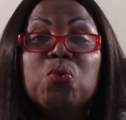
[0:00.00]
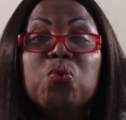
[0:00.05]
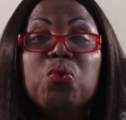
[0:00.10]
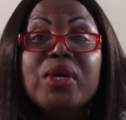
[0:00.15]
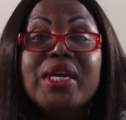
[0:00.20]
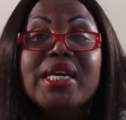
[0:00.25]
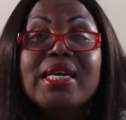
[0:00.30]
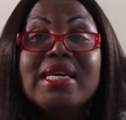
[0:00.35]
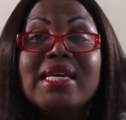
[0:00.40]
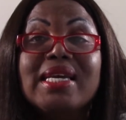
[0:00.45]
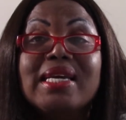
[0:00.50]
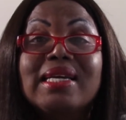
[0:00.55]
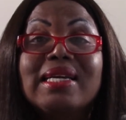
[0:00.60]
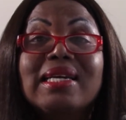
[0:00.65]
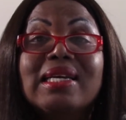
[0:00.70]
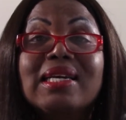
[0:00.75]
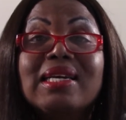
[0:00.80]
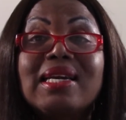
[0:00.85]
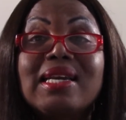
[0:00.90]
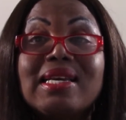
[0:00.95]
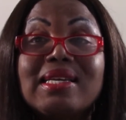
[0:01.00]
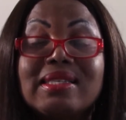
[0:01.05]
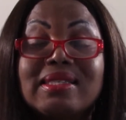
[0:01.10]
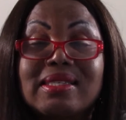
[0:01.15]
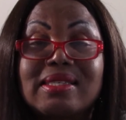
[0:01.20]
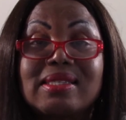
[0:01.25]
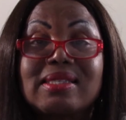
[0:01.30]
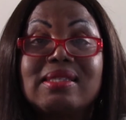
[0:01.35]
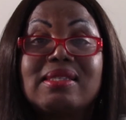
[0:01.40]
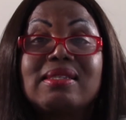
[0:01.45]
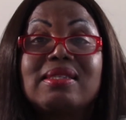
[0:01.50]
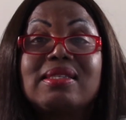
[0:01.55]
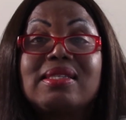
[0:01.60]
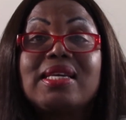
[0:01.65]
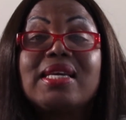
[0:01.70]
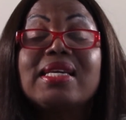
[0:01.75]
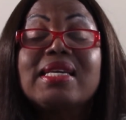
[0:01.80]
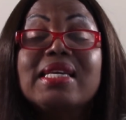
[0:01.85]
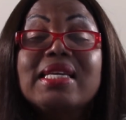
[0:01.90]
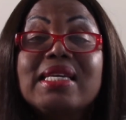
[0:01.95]
we neglect
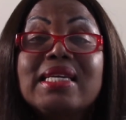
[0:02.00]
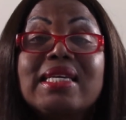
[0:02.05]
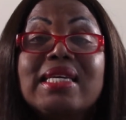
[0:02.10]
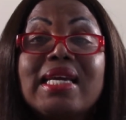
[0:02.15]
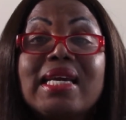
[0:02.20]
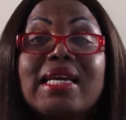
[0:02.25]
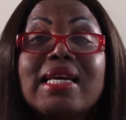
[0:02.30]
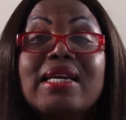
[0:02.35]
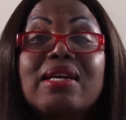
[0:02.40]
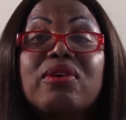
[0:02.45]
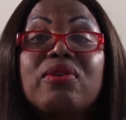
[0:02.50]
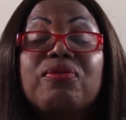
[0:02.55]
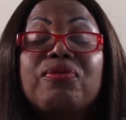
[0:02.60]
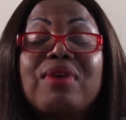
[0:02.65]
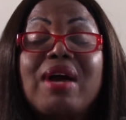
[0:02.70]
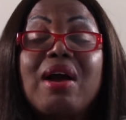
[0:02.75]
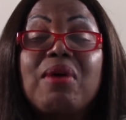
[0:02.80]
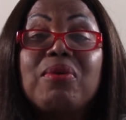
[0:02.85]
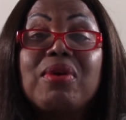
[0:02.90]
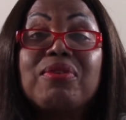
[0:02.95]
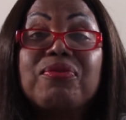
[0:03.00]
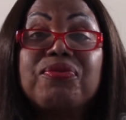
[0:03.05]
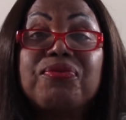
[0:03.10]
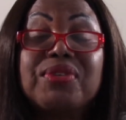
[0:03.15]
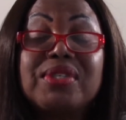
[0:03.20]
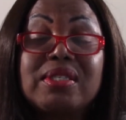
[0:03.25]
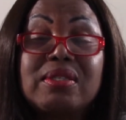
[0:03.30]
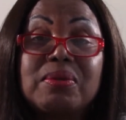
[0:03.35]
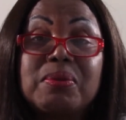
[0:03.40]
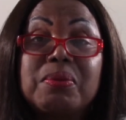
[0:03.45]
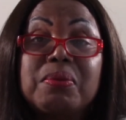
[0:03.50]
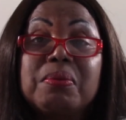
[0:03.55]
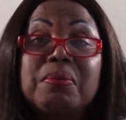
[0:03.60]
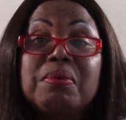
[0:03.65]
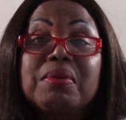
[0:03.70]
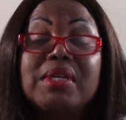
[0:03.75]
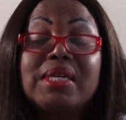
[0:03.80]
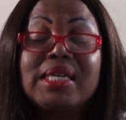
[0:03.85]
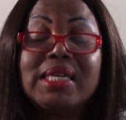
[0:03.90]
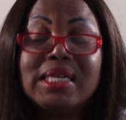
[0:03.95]
taking care of our physical
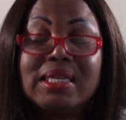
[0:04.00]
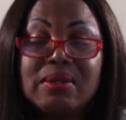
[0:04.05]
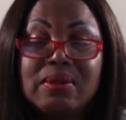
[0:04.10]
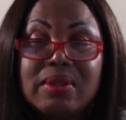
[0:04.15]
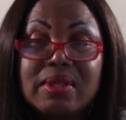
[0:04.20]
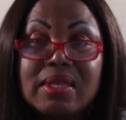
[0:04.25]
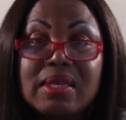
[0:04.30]
health.